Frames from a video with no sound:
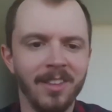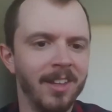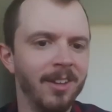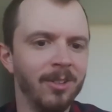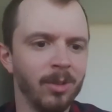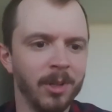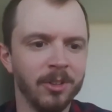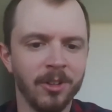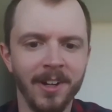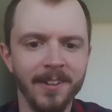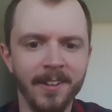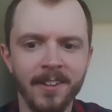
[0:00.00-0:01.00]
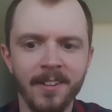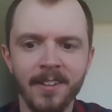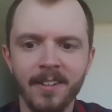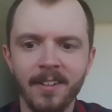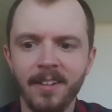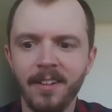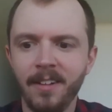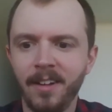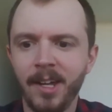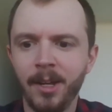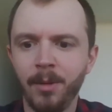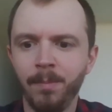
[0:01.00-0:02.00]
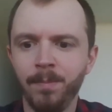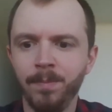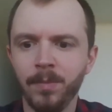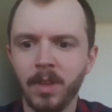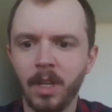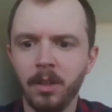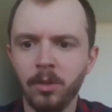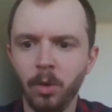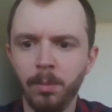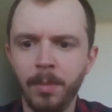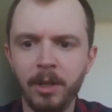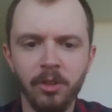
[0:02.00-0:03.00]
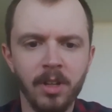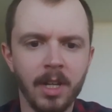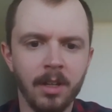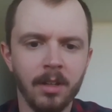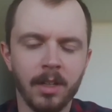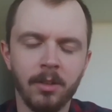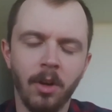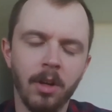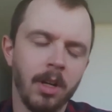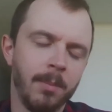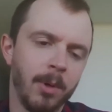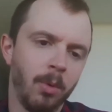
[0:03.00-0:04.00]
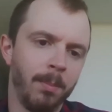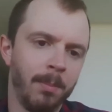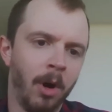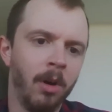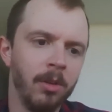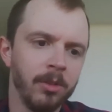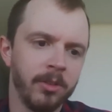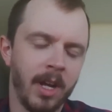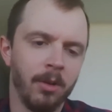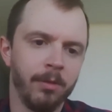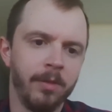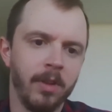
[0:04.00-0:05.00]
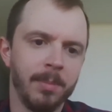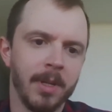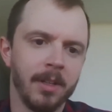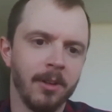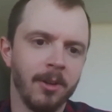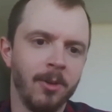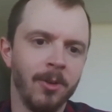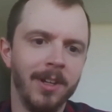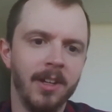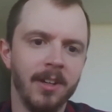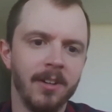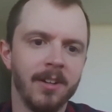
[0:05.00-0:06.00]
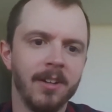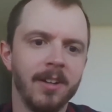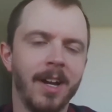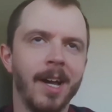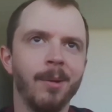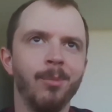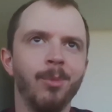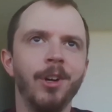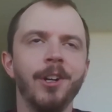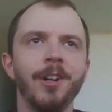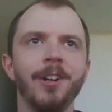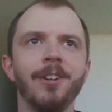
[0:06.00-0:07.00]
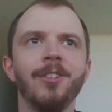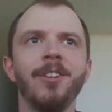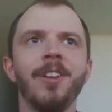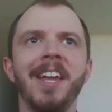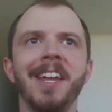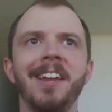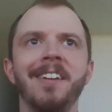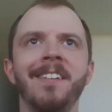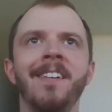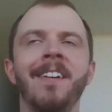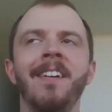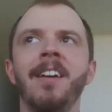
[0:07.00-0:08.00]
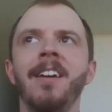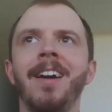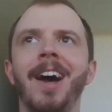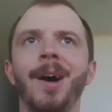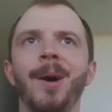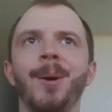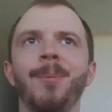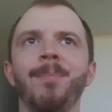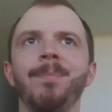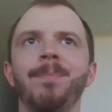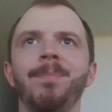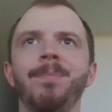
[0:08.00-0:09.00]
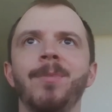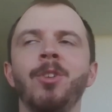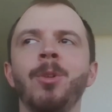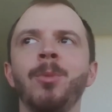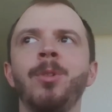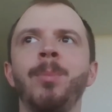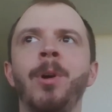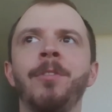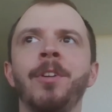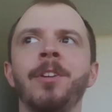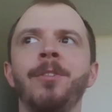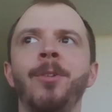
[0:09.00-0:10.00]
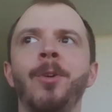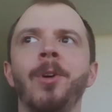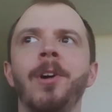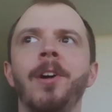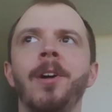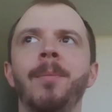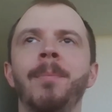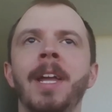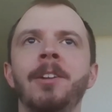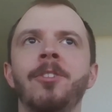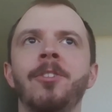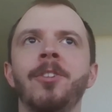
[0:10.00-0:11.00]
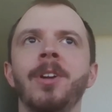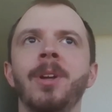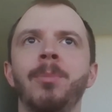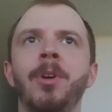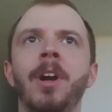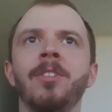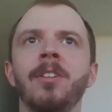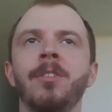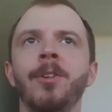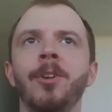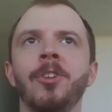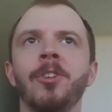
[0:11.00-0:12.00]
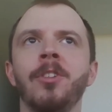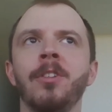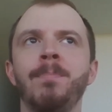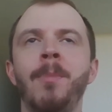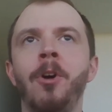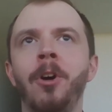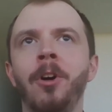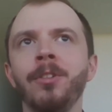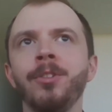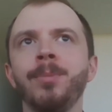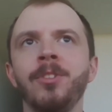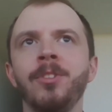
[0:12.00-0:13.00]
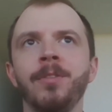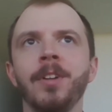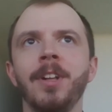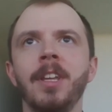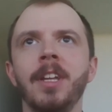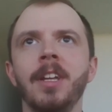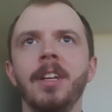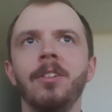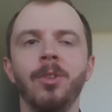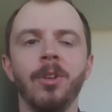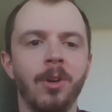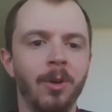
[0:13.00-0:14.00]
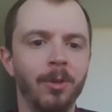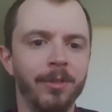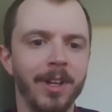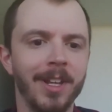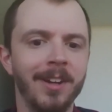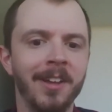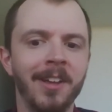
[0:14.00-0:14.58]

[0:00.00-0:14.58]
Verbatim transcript: Thank you so much, Craig. Um, so mentioning, like talking about malls now, flipping the coin here, um, where you're saying um, there's almost a preference for main street presence versus malls specifically due to COVID.